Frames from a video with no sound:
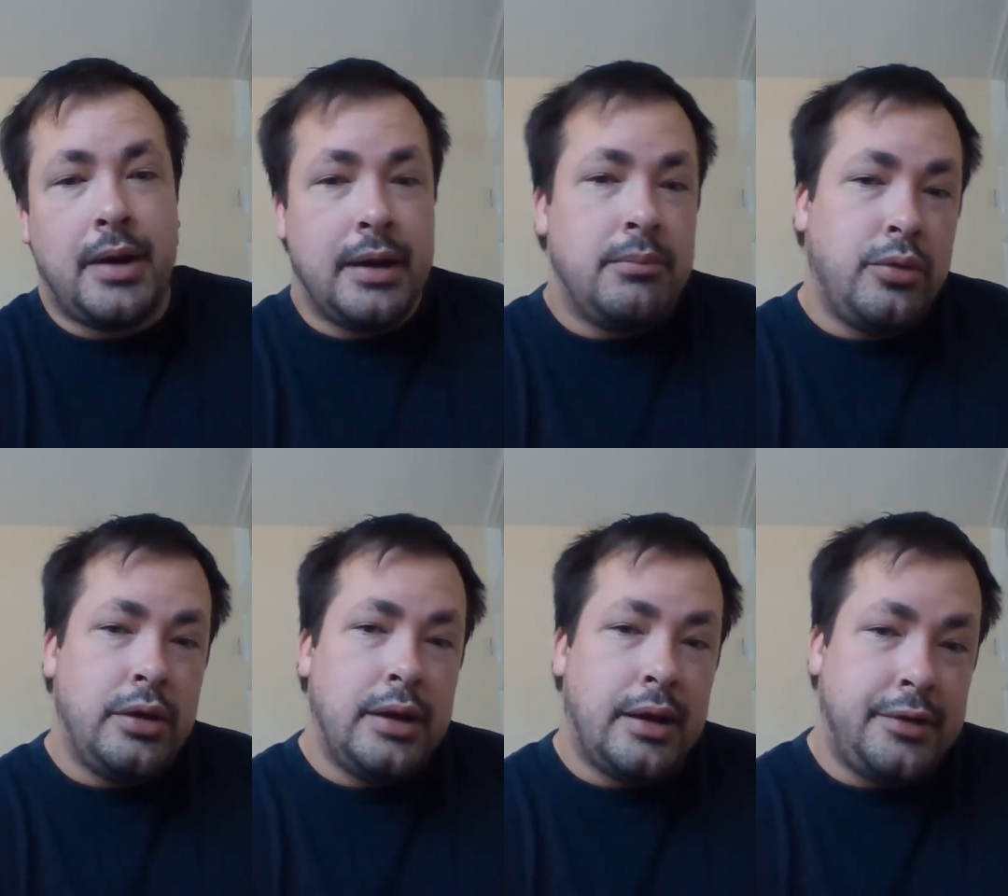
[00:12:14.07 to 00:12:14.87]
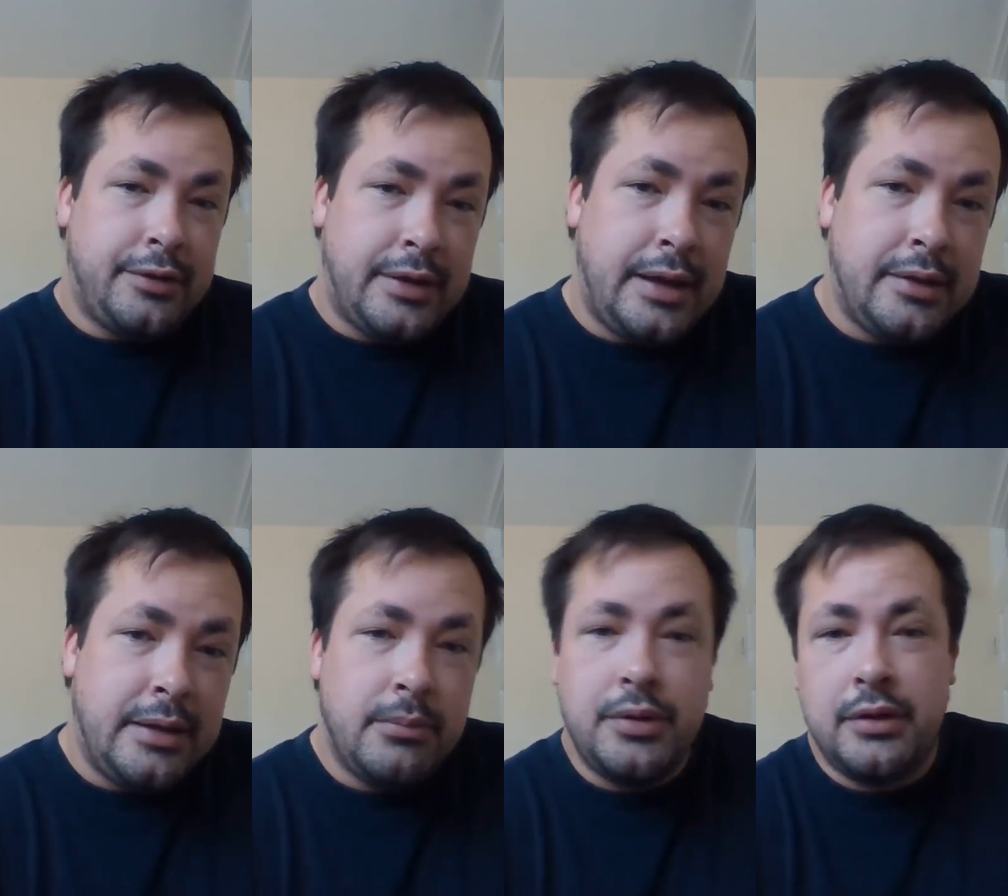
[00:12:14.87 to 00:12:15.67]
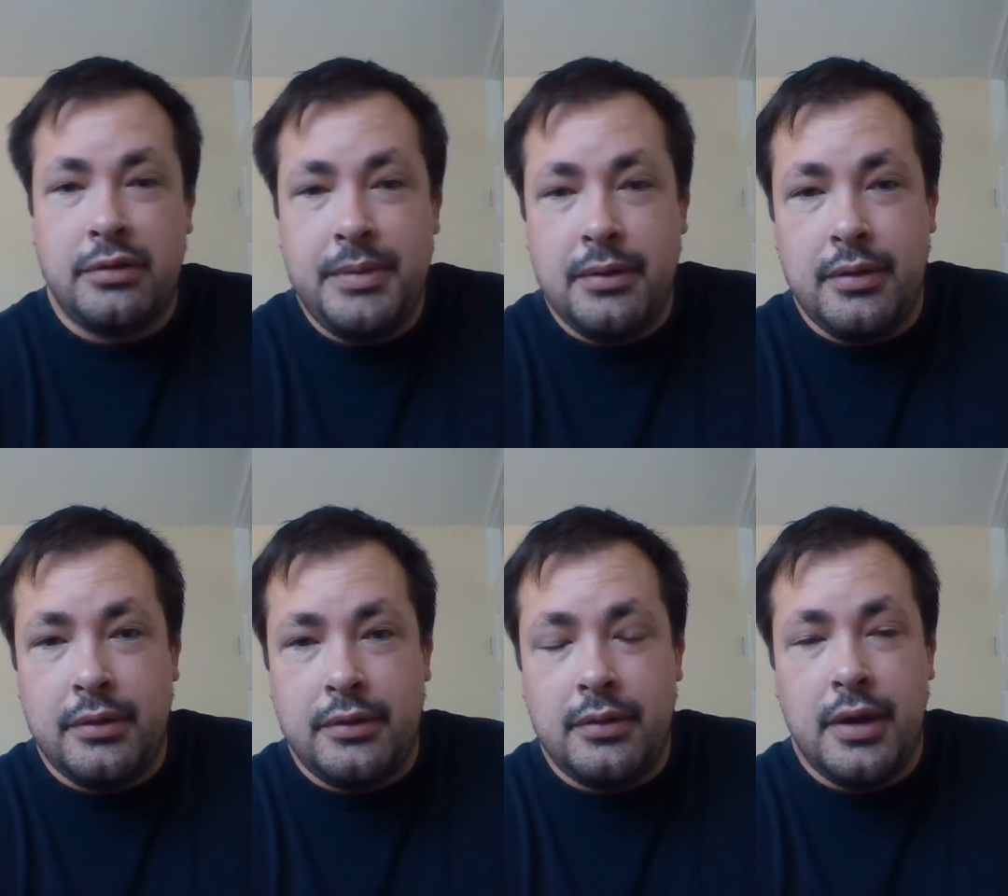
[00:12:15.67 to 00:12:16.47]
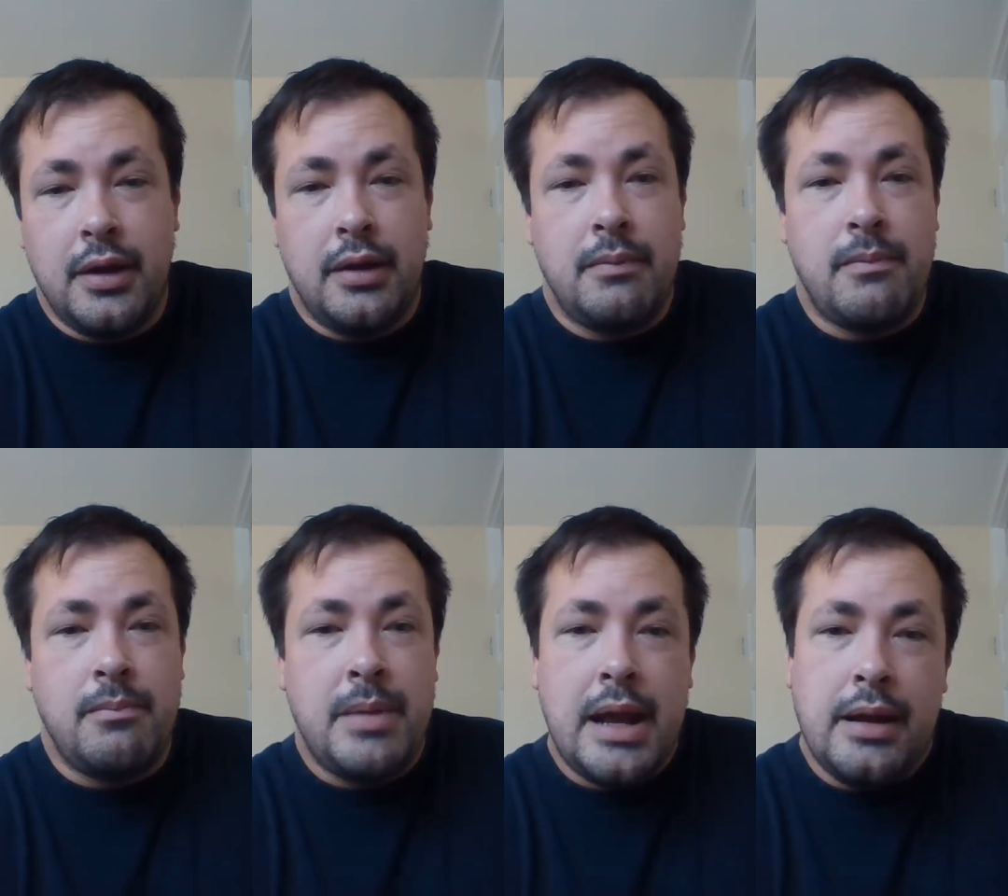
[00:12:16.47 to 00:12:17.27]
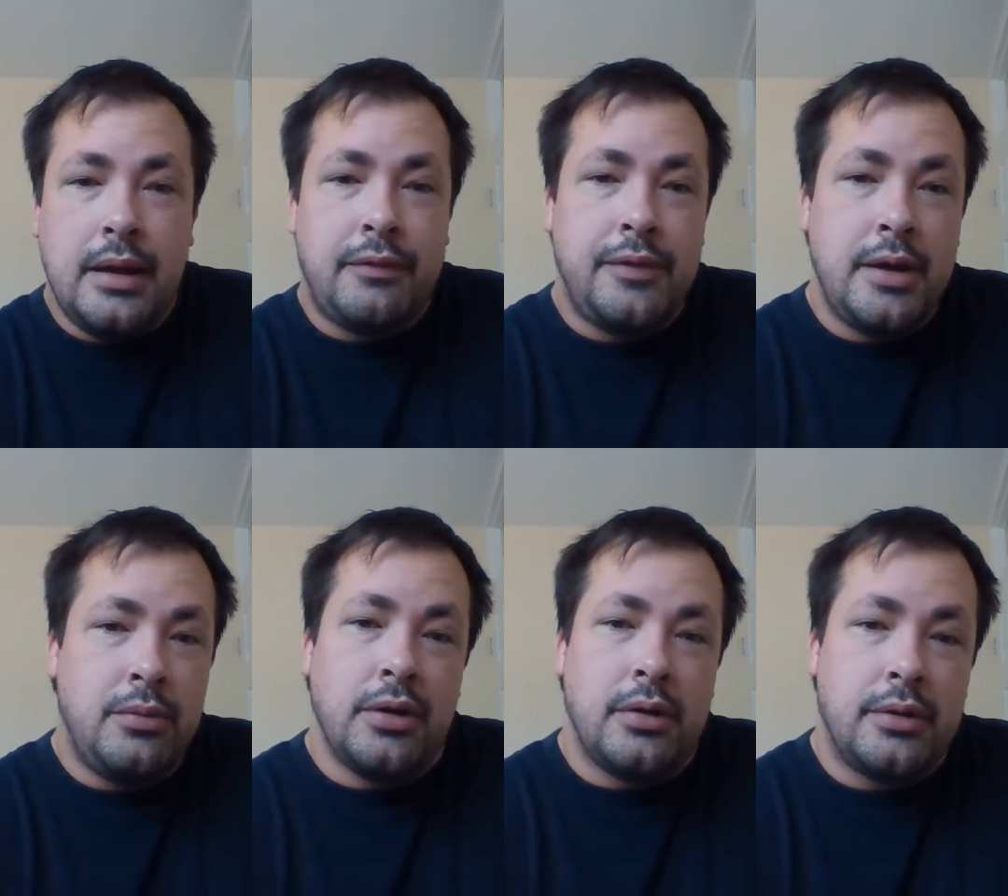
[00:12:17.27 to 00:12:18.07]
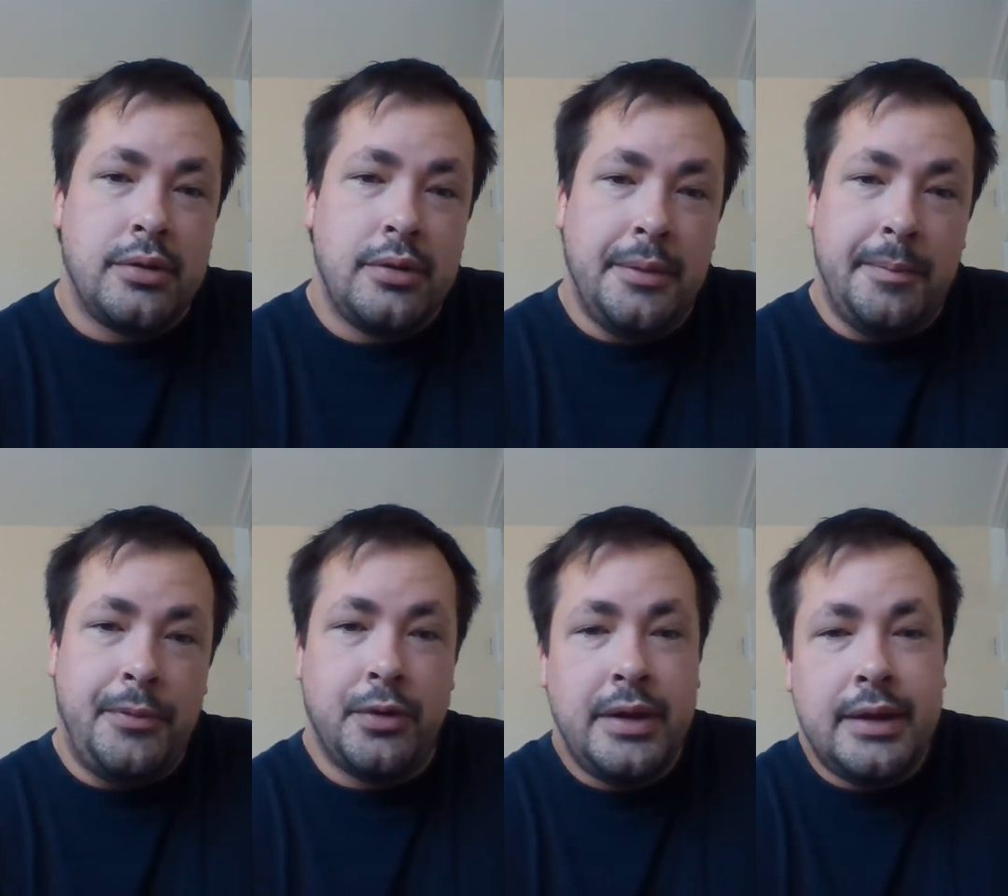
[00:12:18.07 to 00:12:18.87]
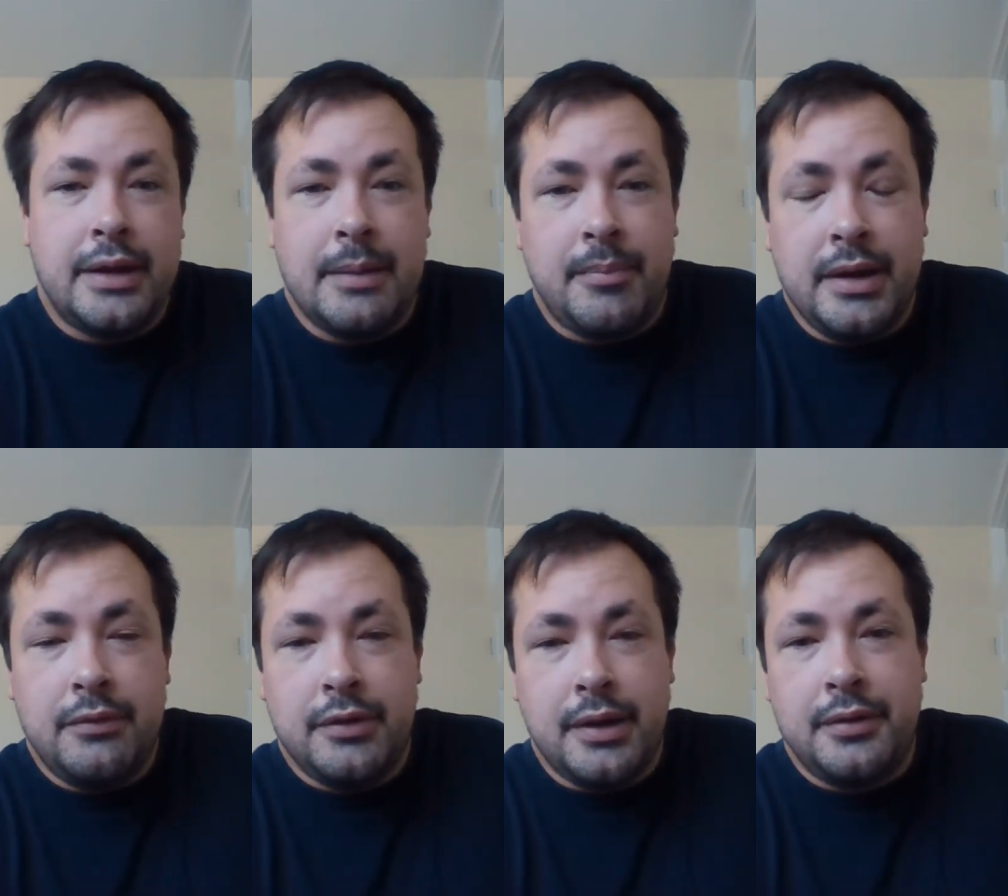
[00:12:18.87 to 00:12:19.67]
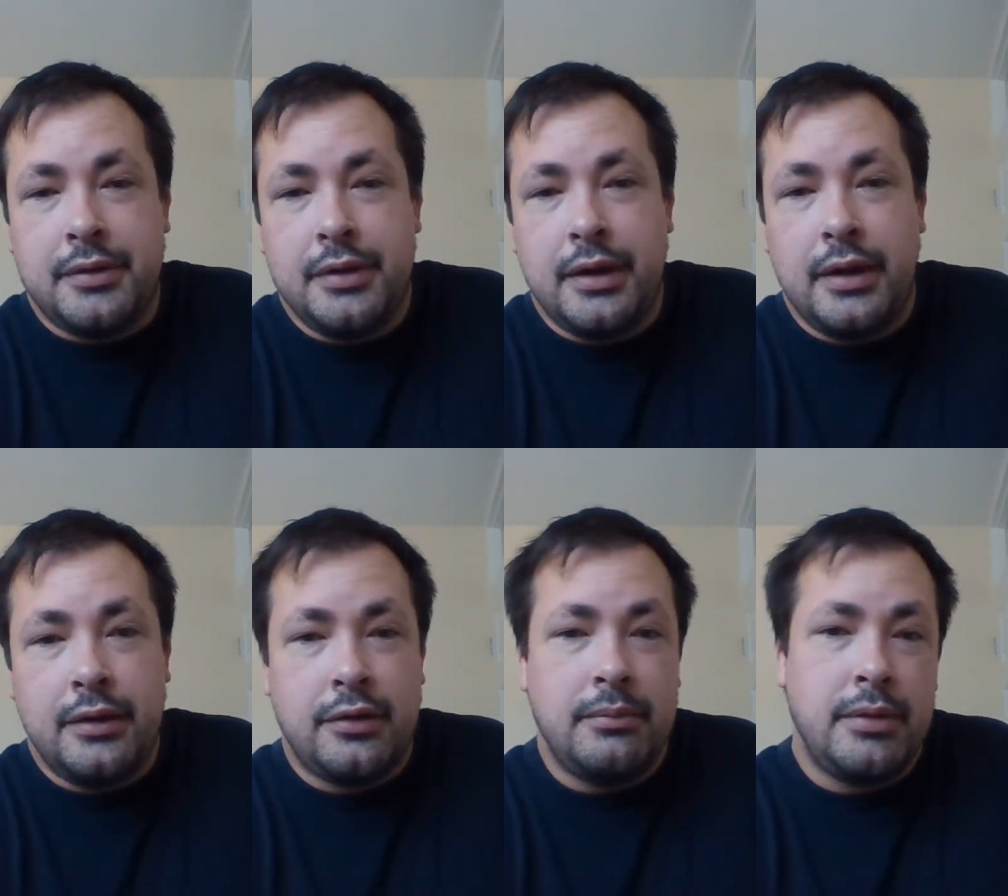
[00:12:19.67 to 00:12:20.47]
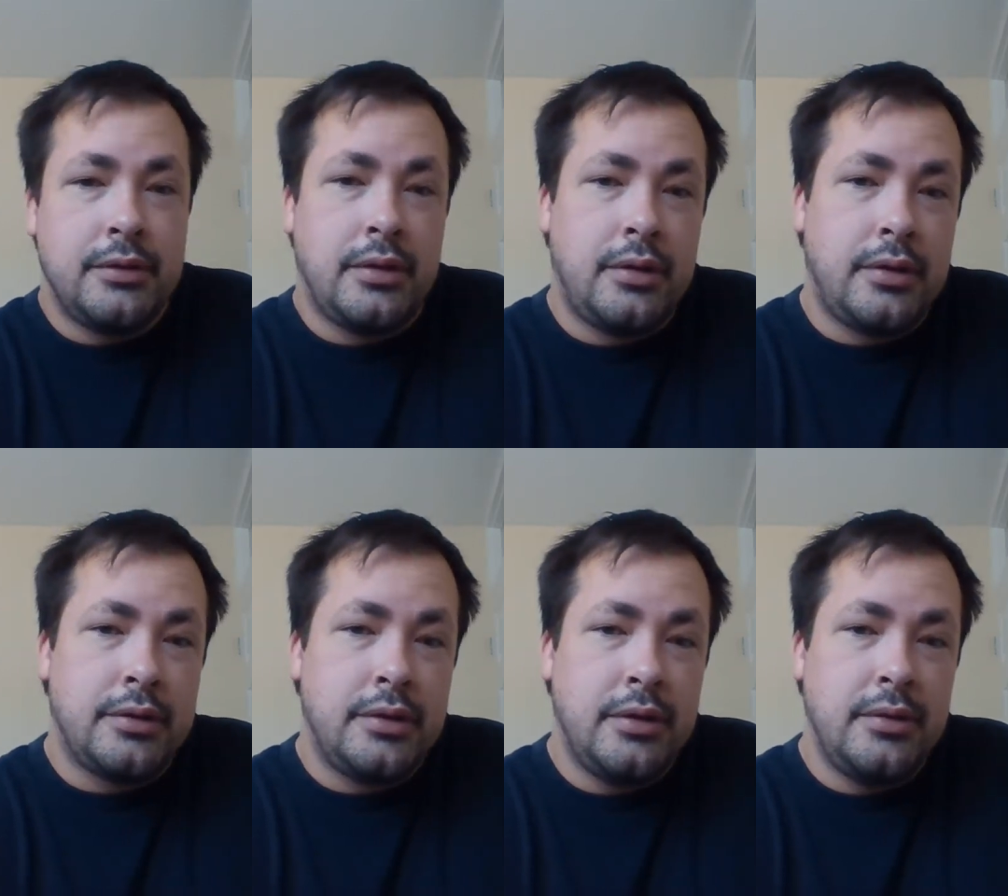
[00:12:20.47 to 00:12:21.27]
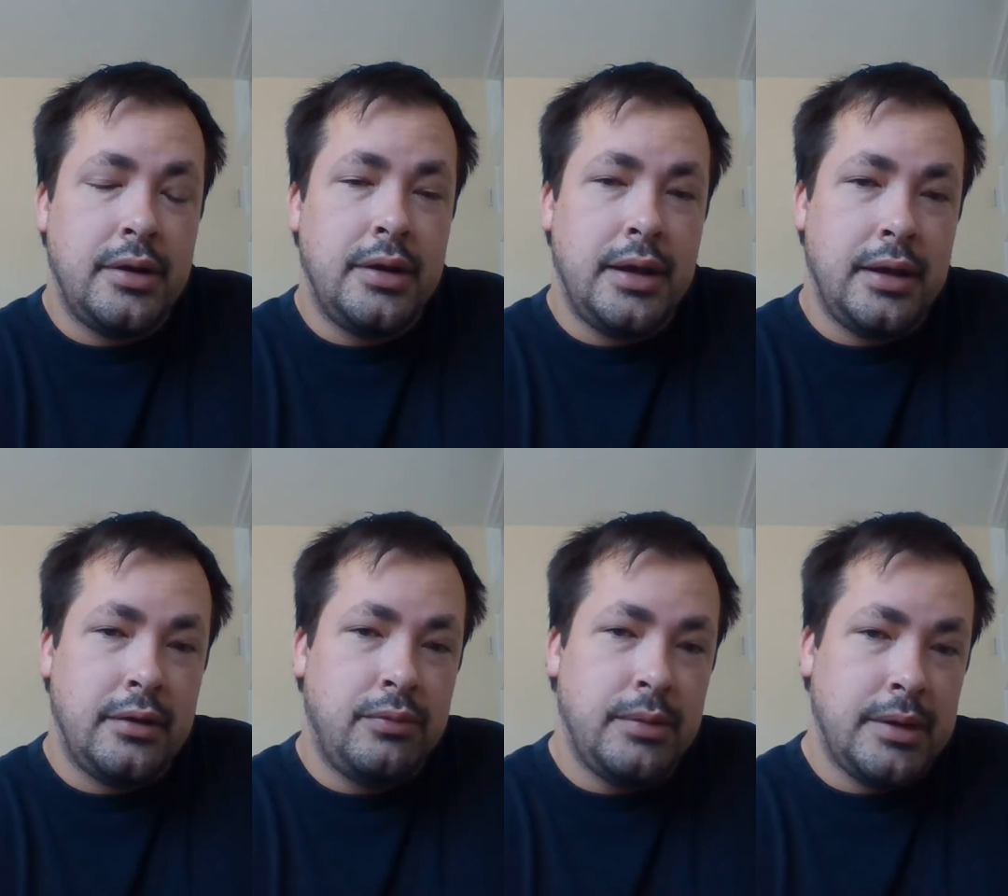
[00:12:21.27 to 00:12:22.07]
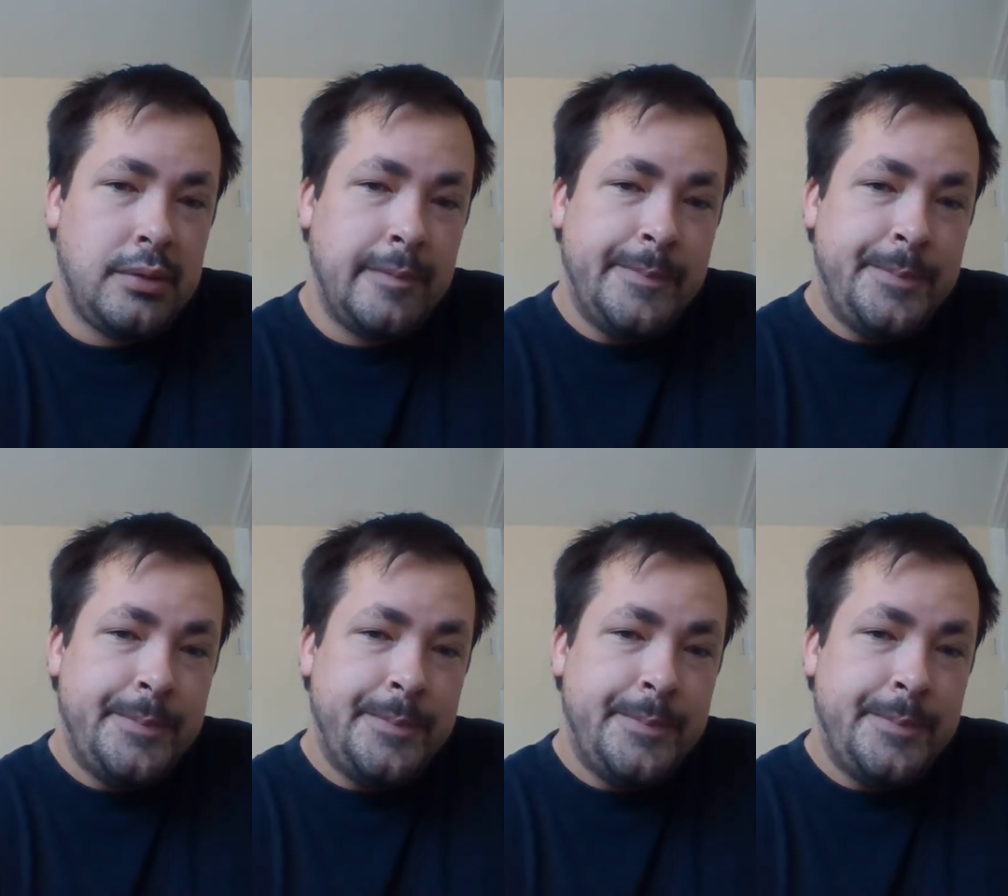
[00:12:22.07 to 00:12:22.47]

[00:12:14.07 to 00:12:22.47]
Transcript: But in my understanding, in my experience, men love their work so when they get made redundant, it hits them much harder than, than it hits women.